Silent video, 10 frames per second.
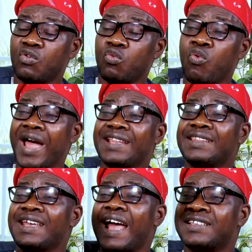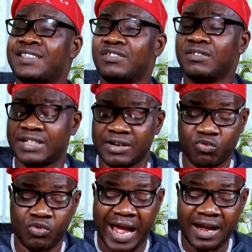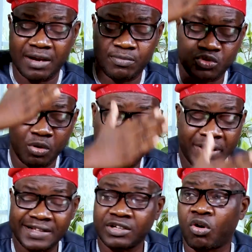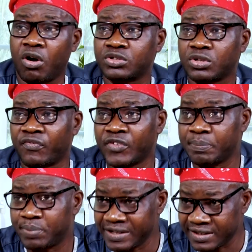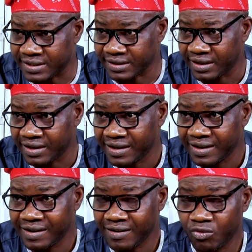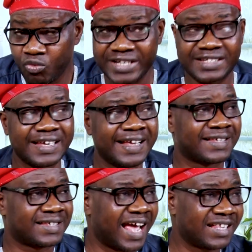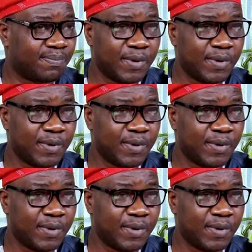when we are able to break the culture of impunity, which incites